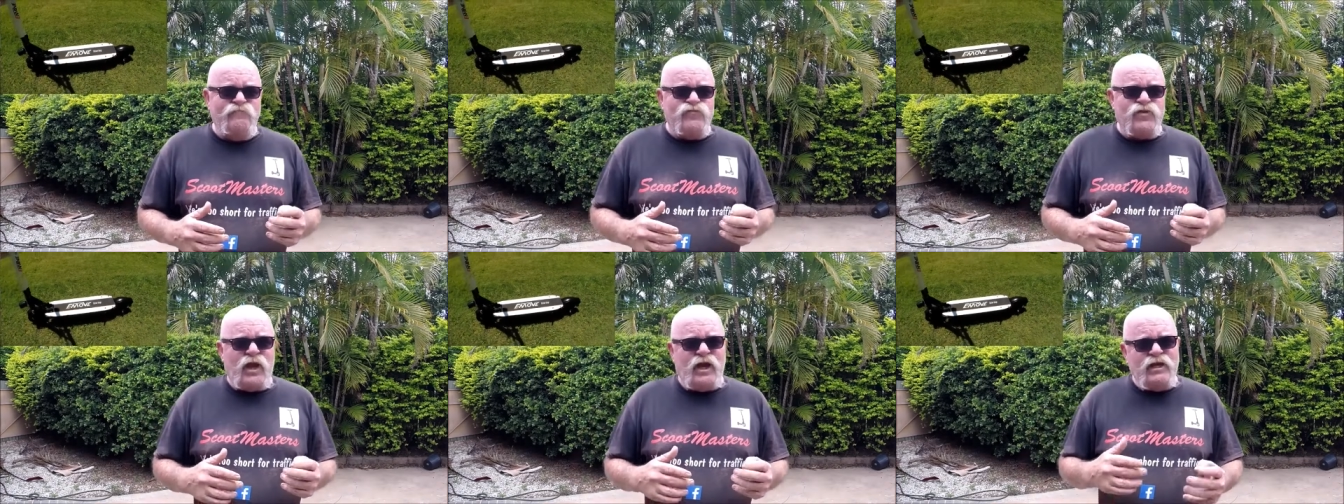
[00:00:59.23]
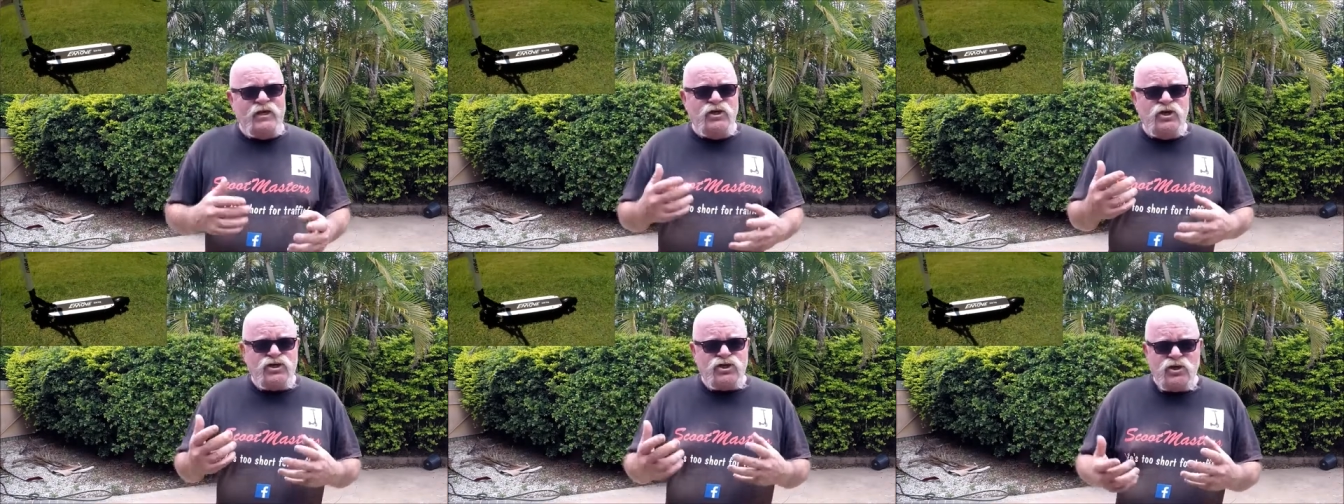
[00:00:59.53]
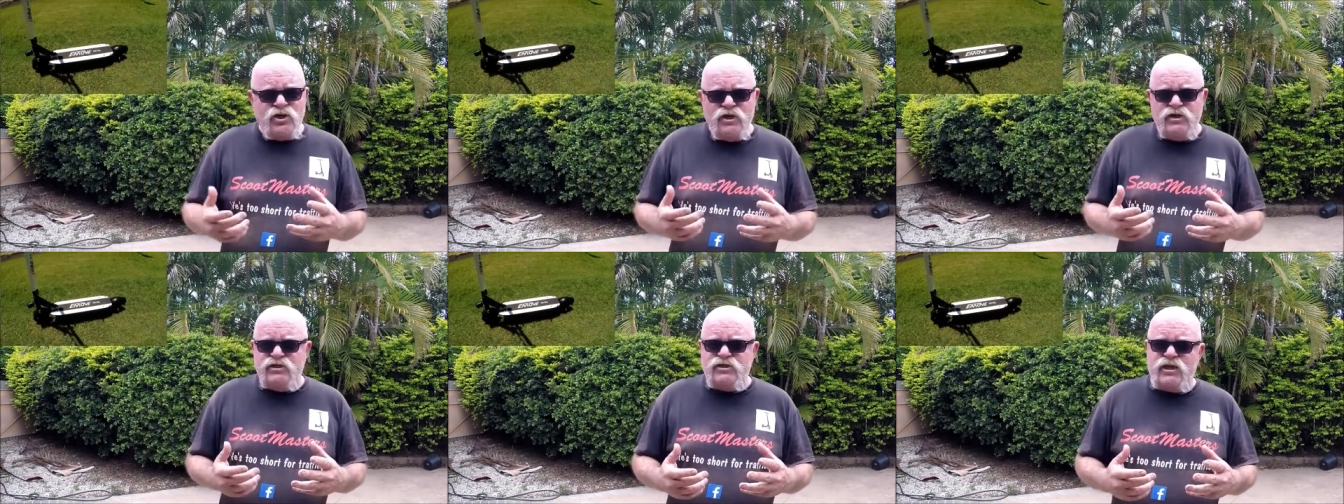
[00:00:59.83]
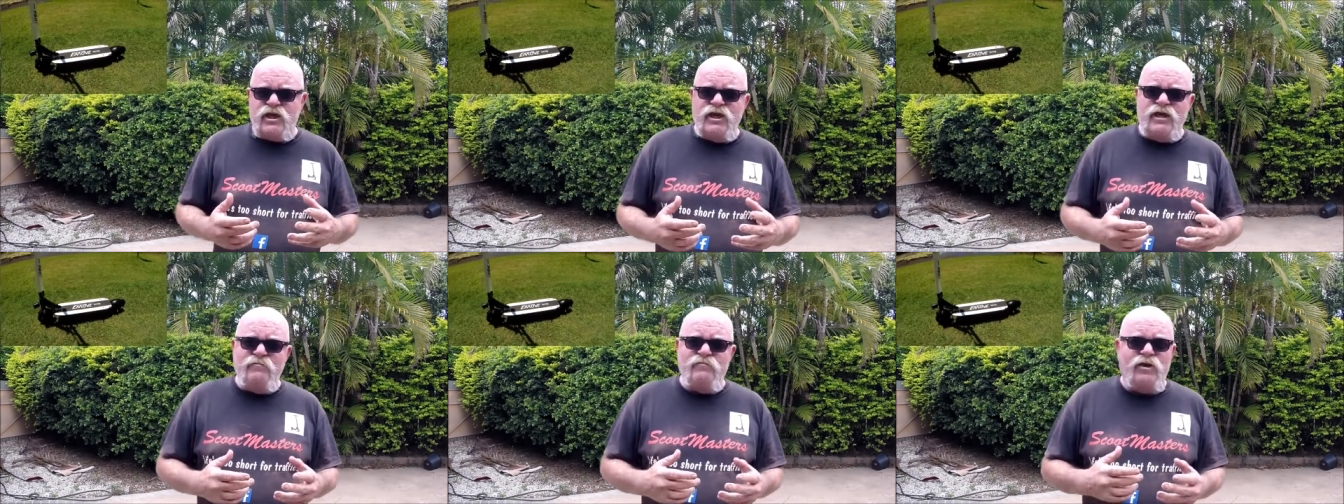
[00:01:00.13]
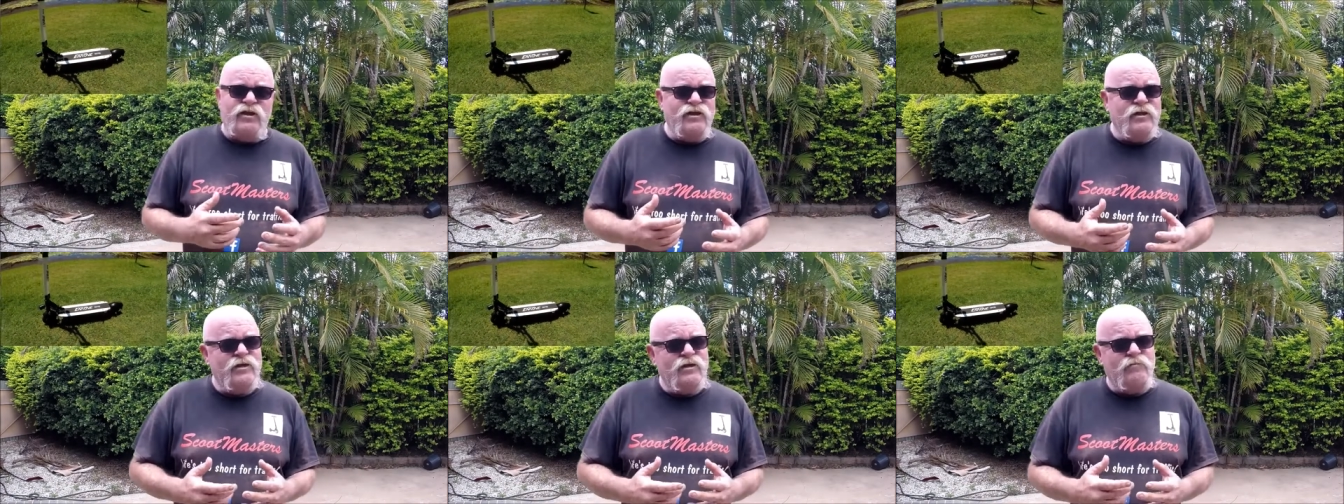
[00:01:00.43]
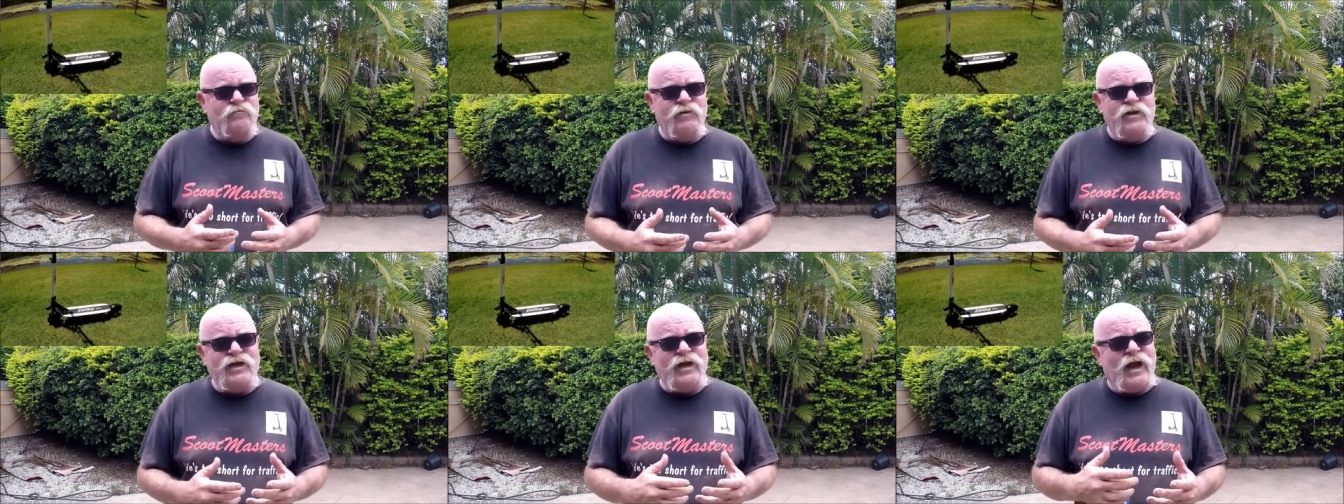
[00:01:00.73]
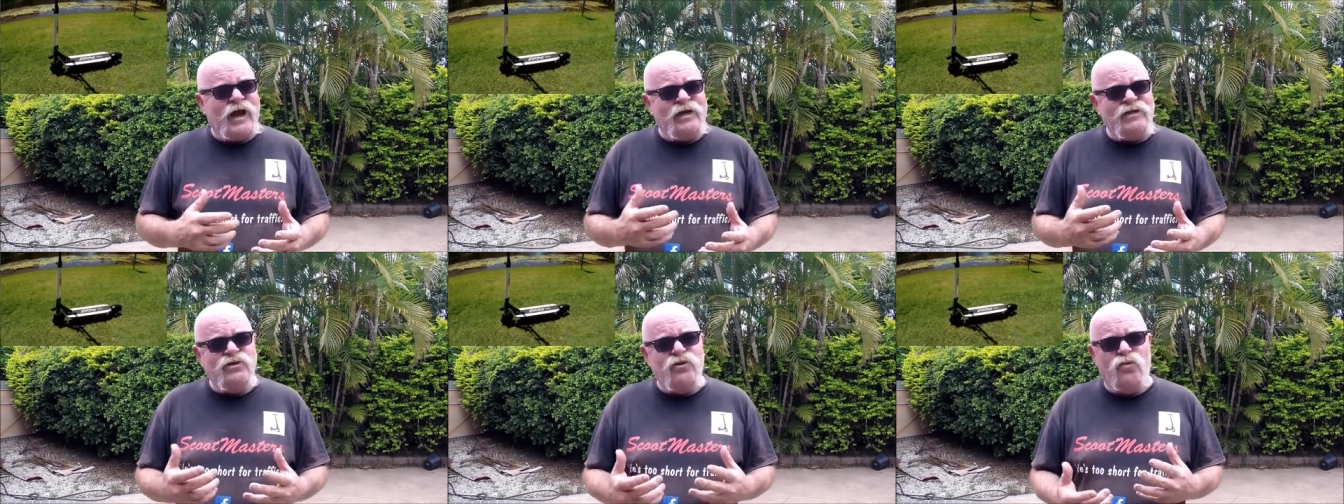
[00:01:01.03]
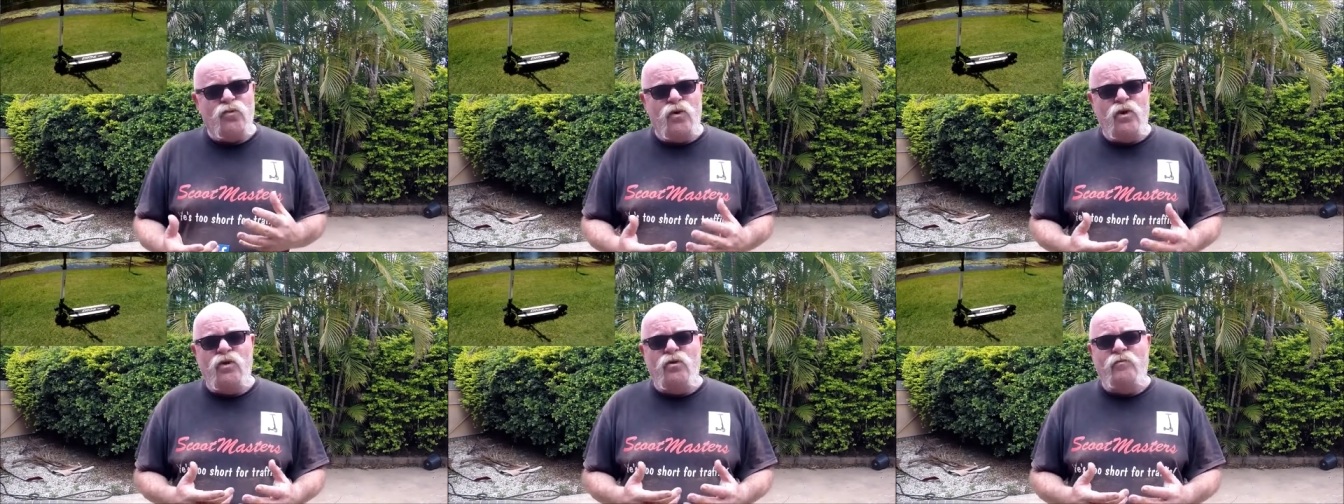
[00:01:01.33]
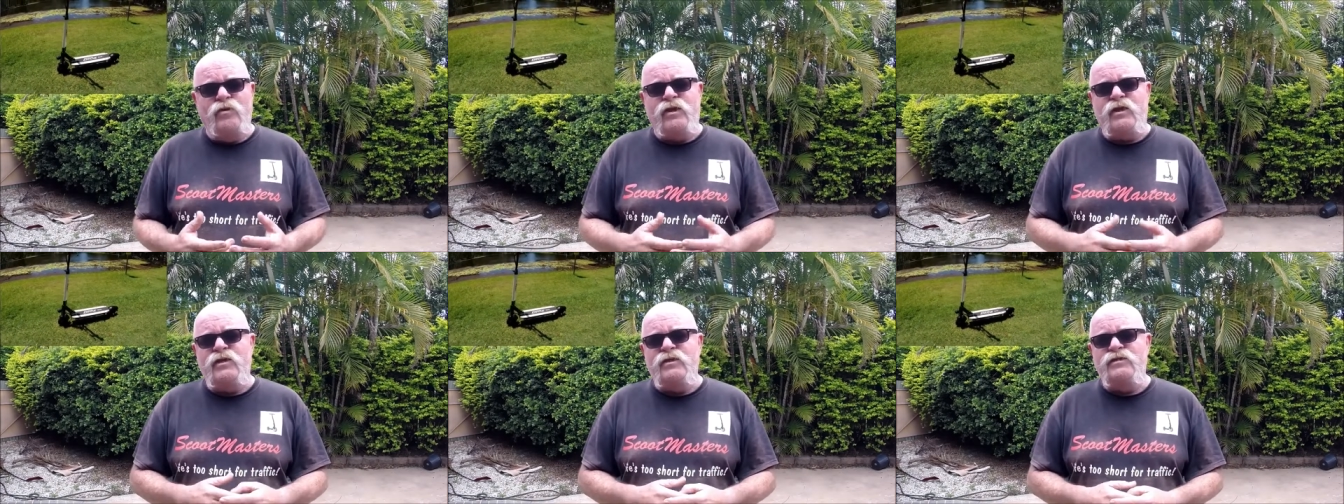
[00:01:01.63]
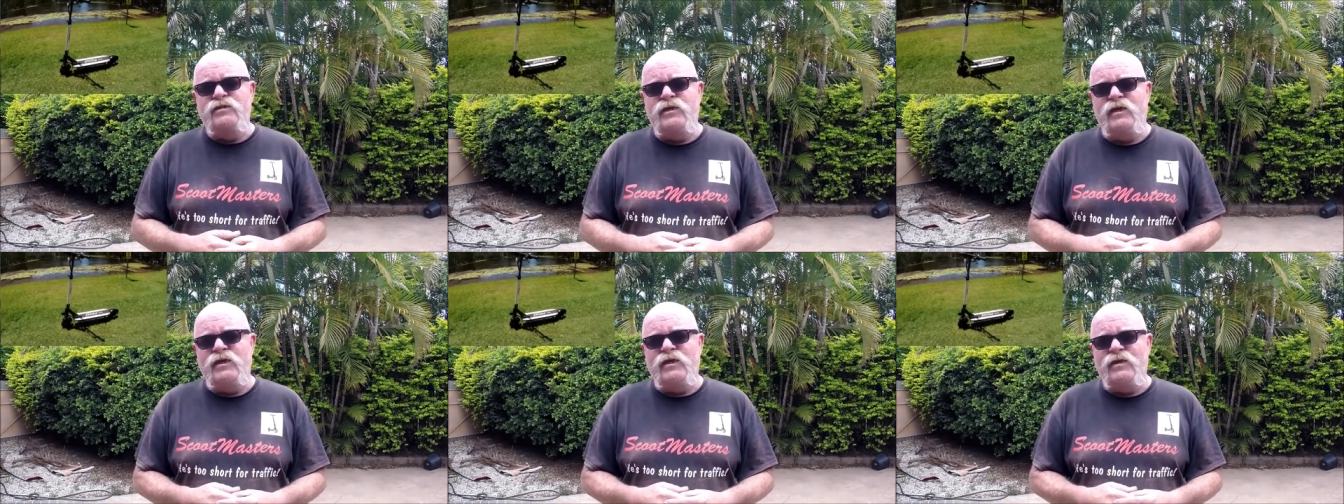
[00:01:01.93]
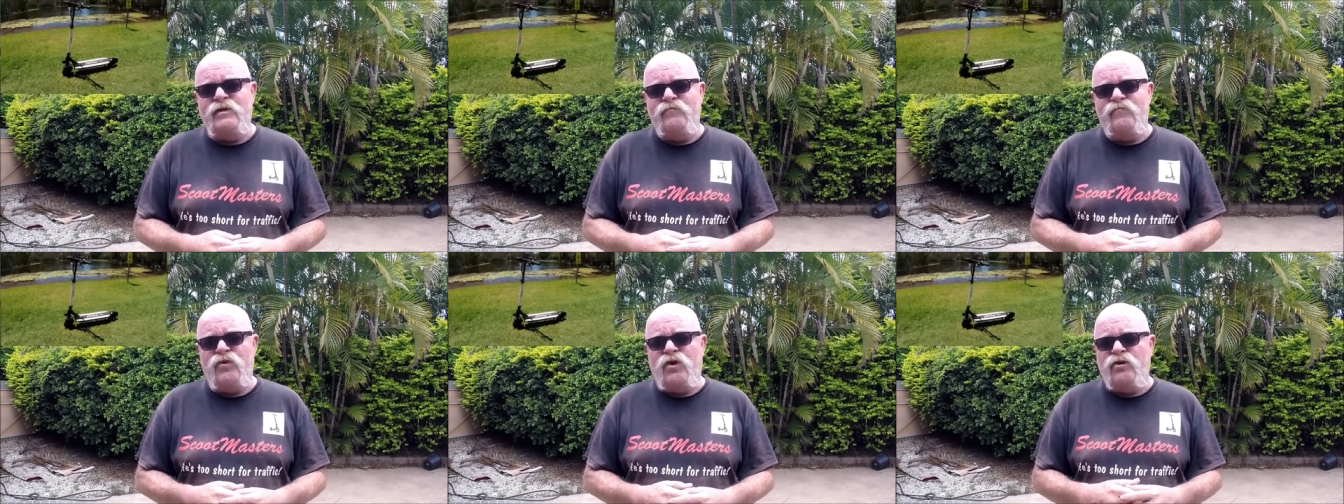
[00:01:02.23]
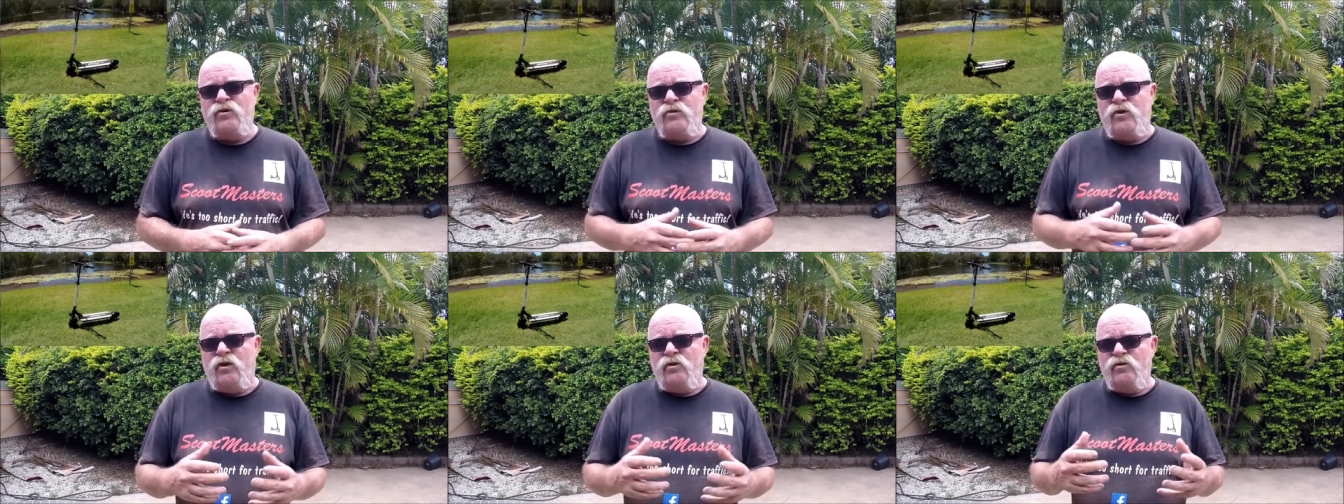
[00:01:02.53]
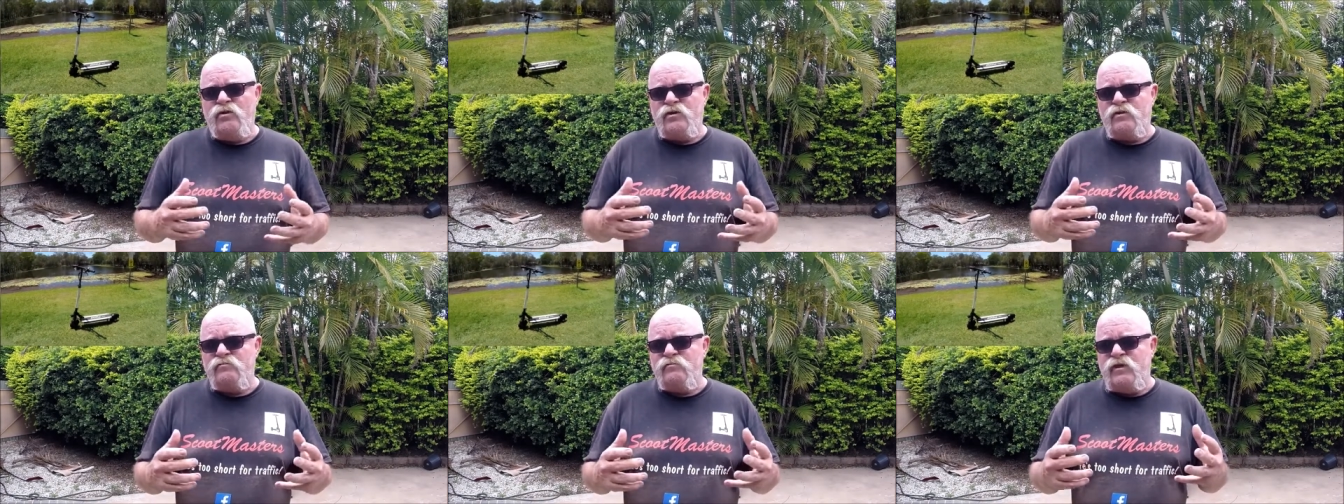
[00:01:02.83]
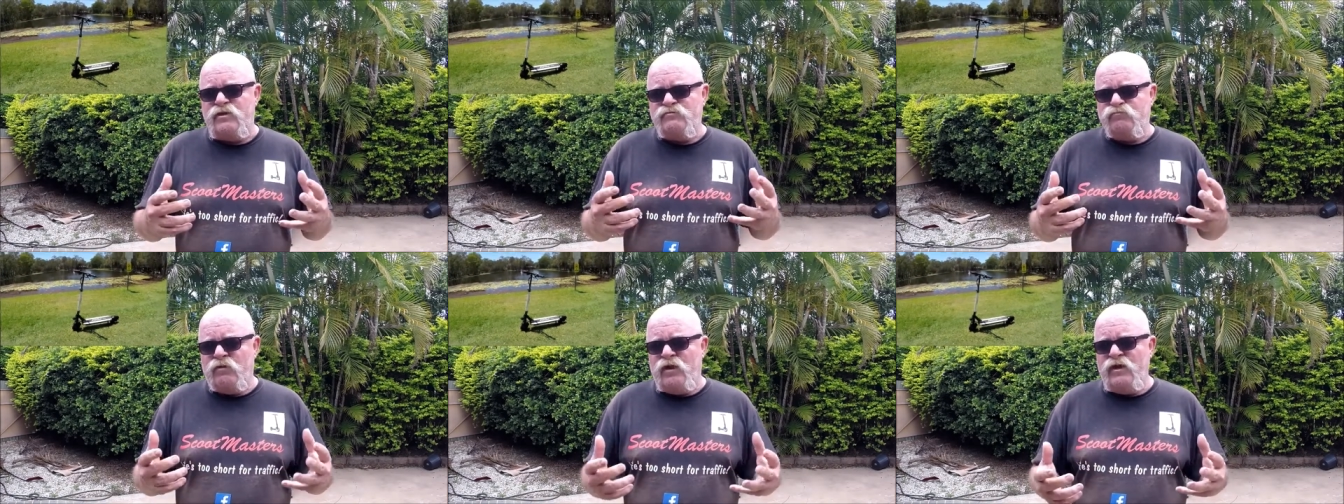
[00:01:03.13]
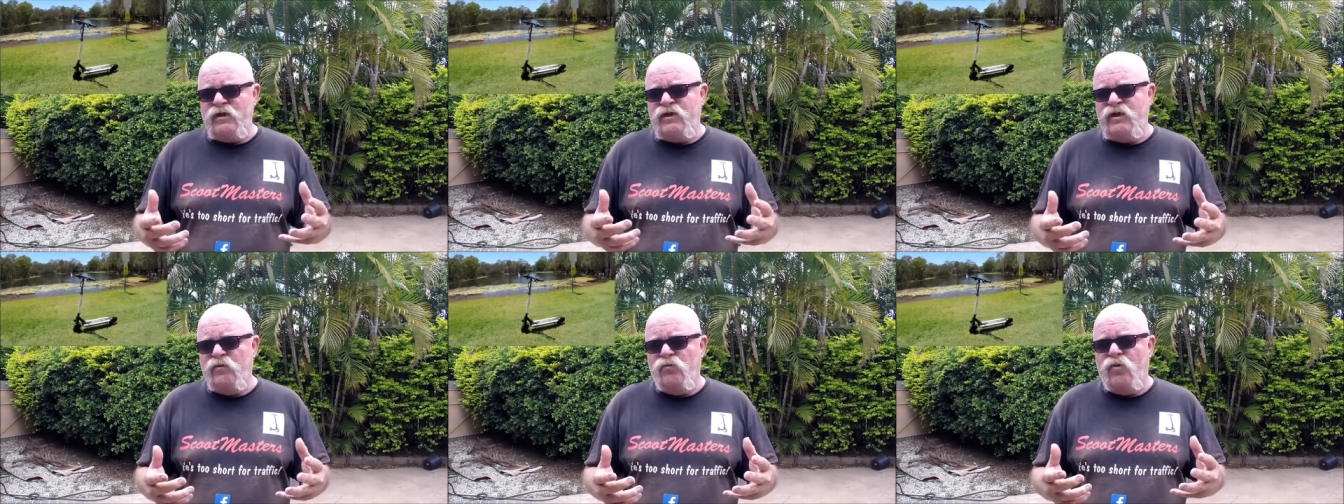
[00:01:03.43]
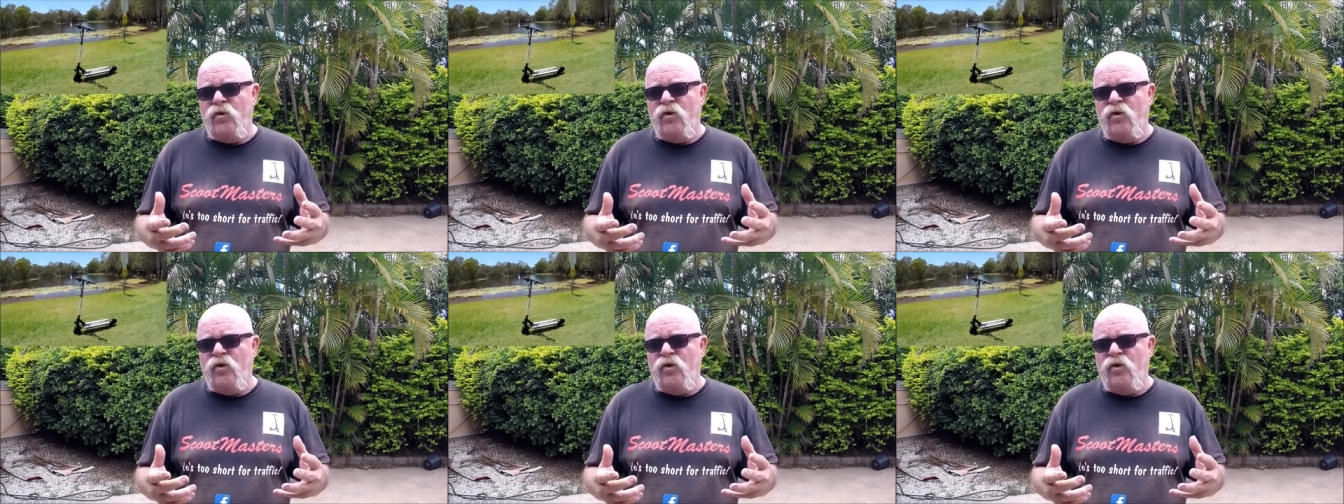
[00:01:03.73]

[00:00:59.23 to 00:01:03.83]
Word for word: they initially seem a little bit underwhelming, and I'll explain to you